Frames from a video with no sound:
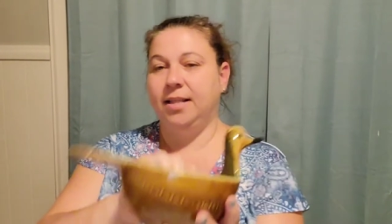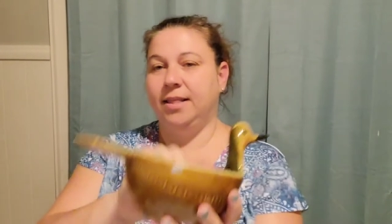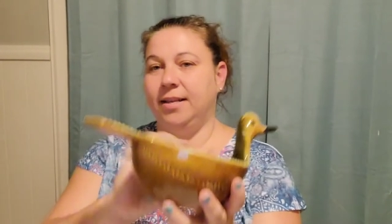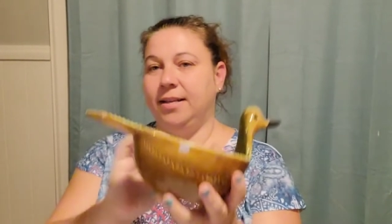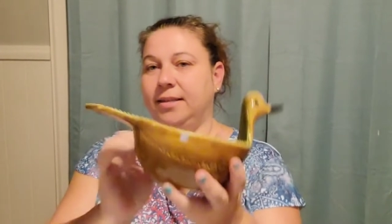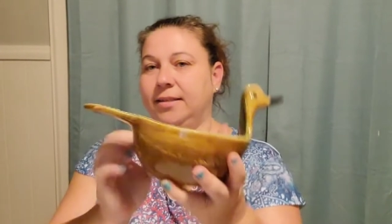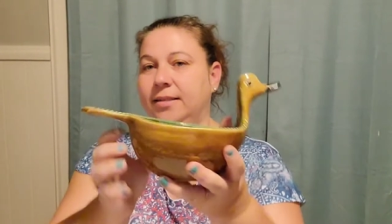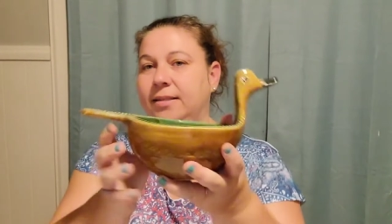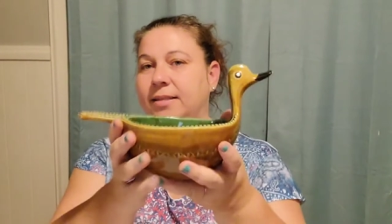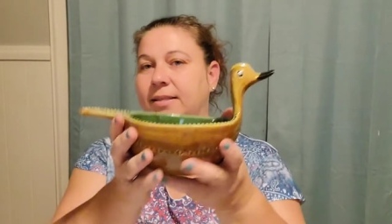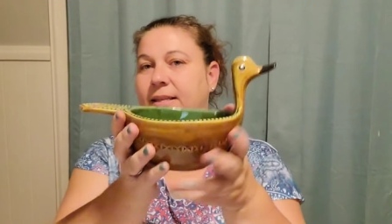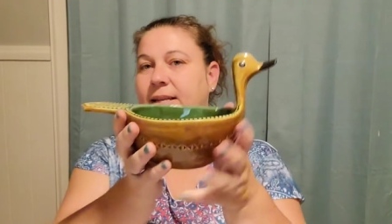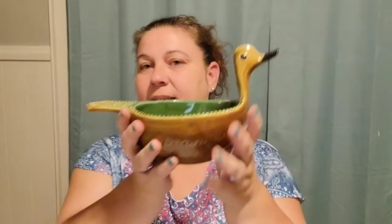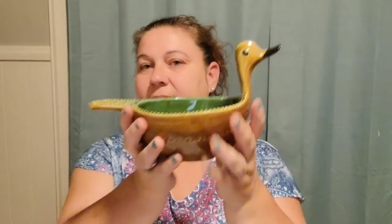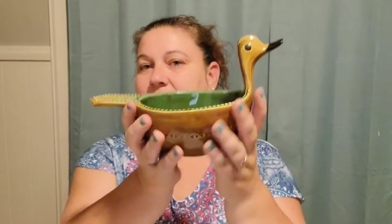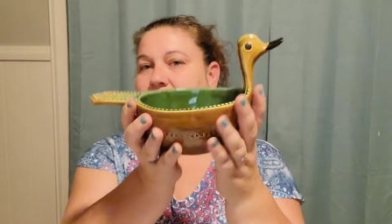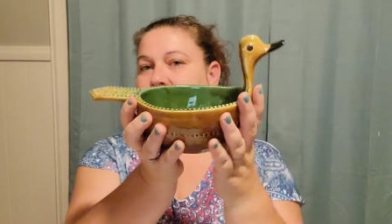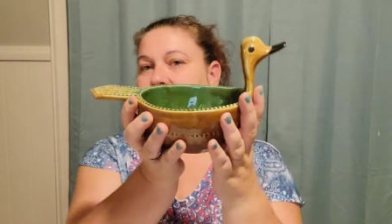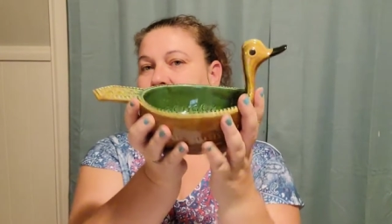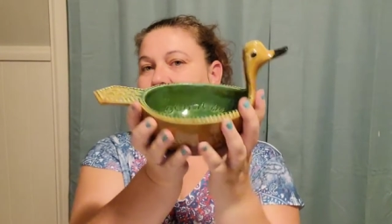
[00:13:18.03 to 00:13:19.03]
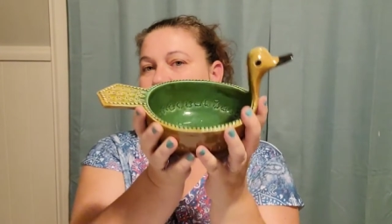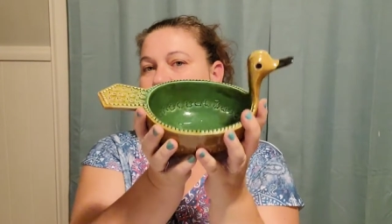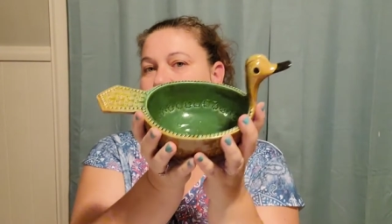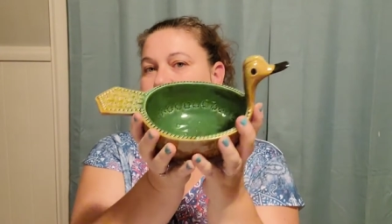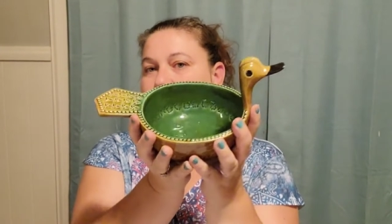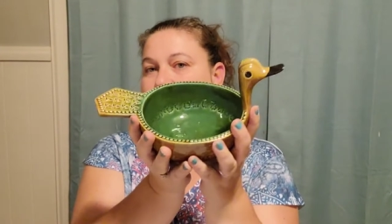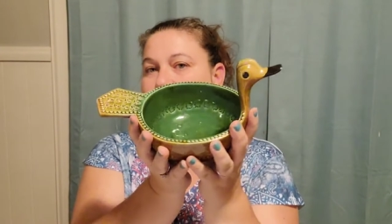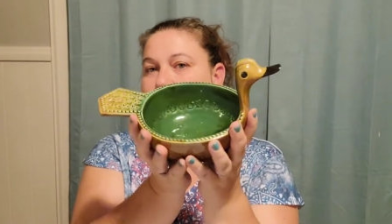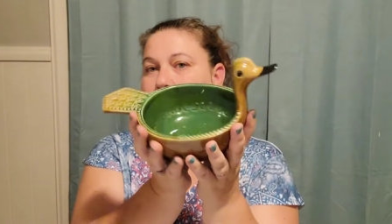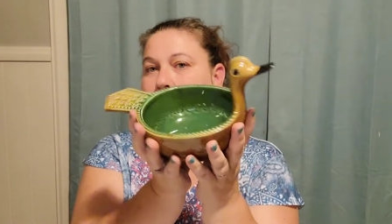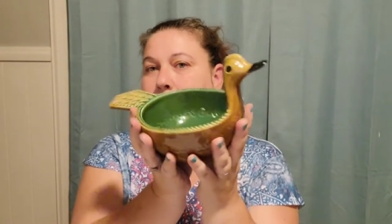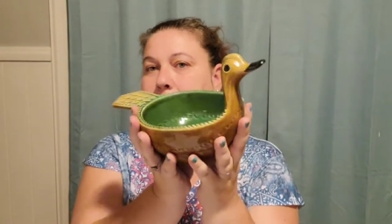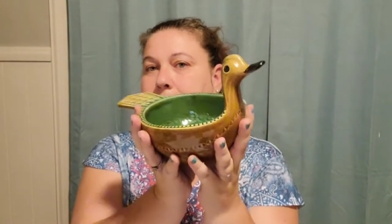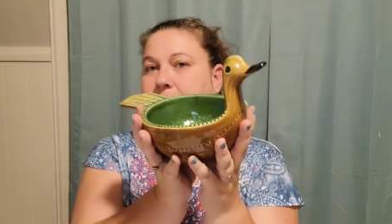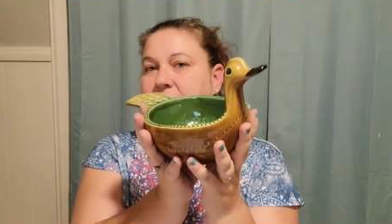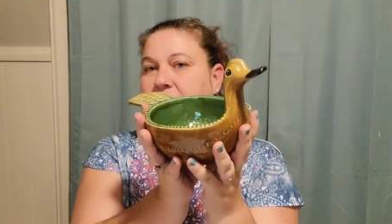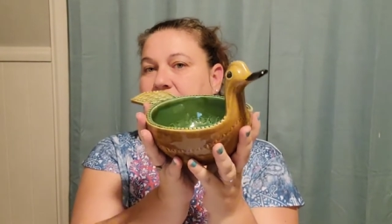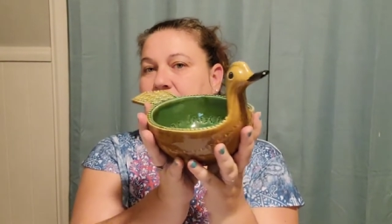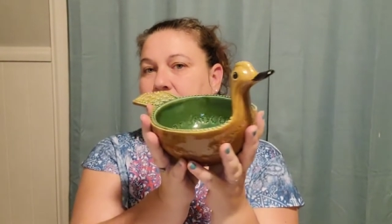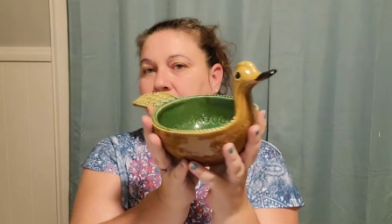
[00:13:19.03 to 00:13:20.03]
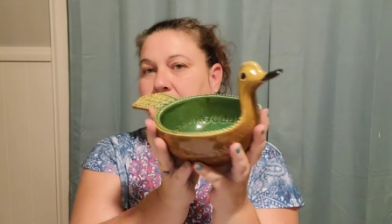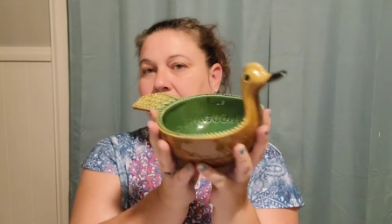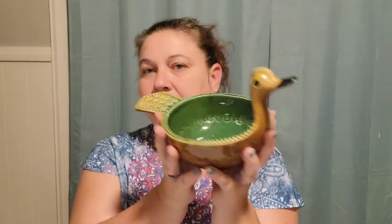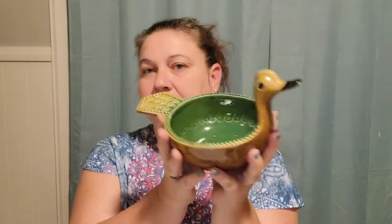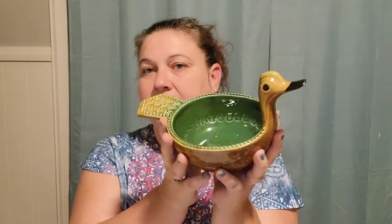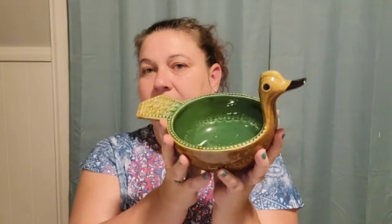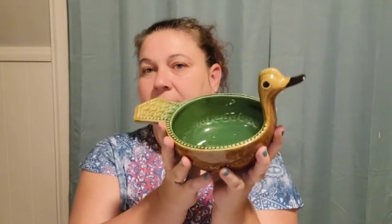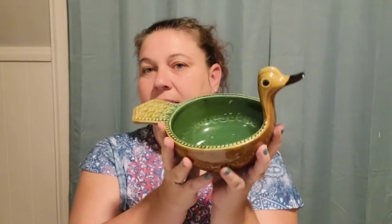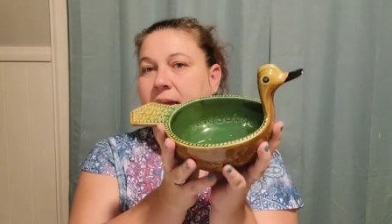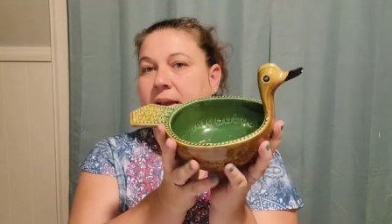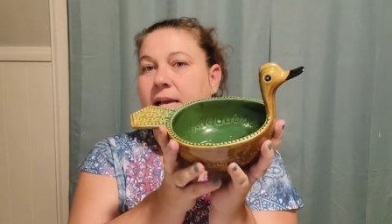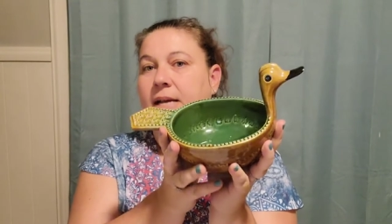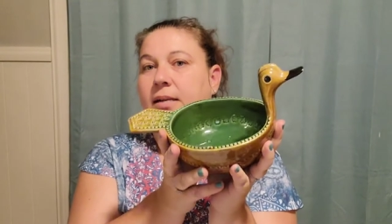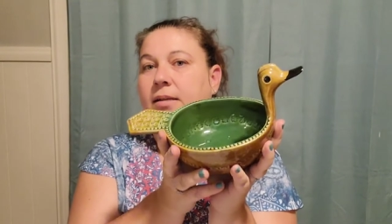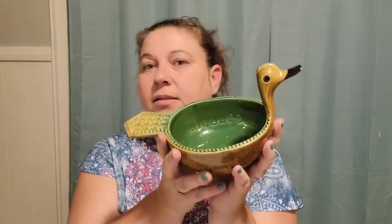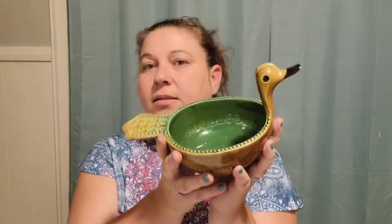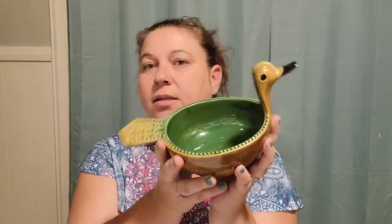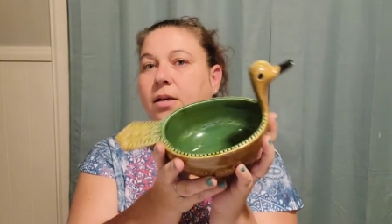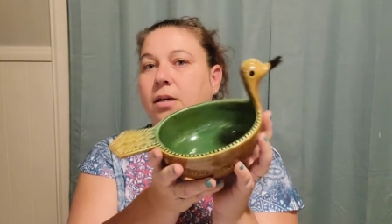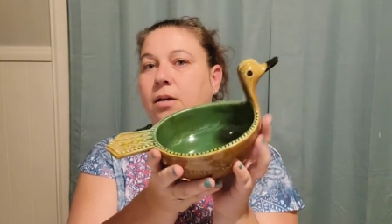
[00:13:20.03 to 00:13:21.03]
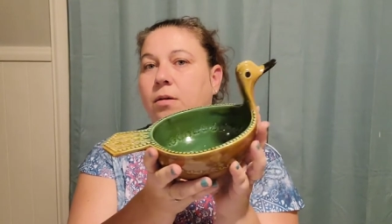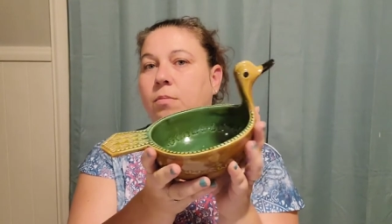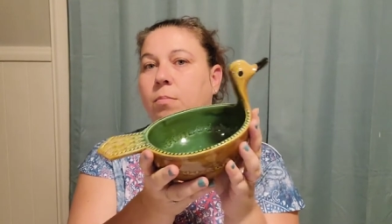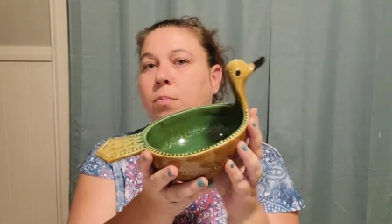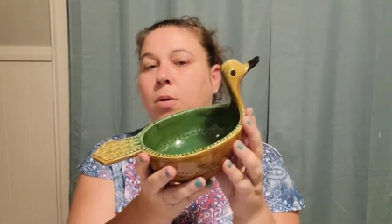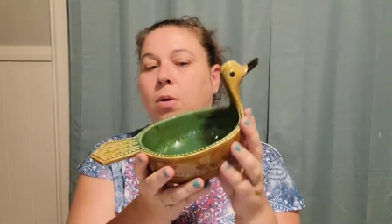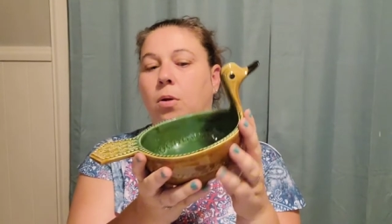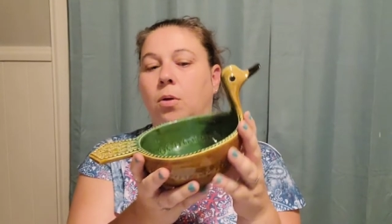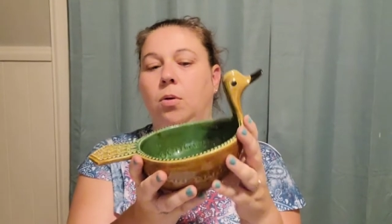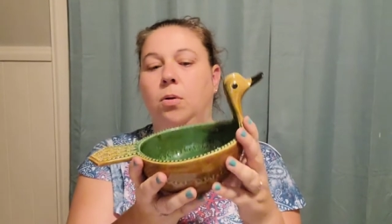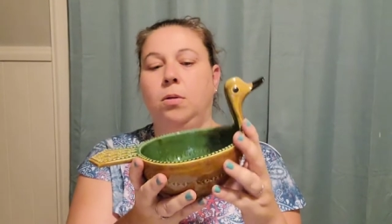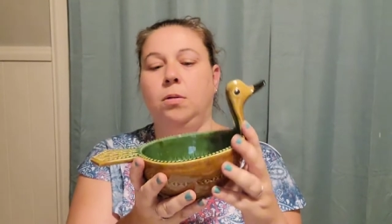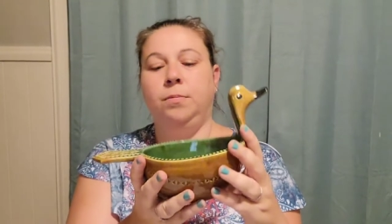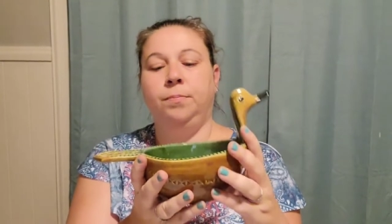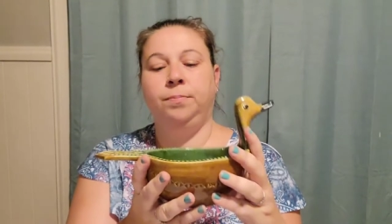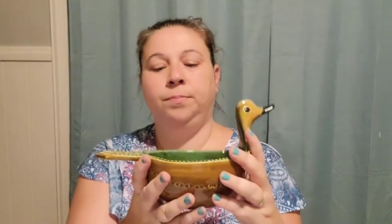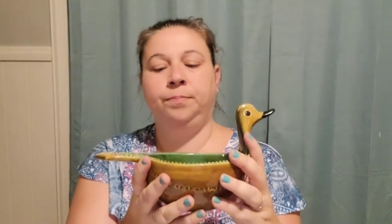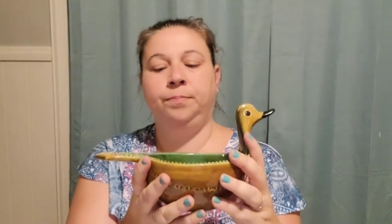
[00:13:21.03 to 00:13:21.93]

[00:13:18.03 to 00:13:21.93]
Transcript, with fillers: This is a Bitossi duck bowl.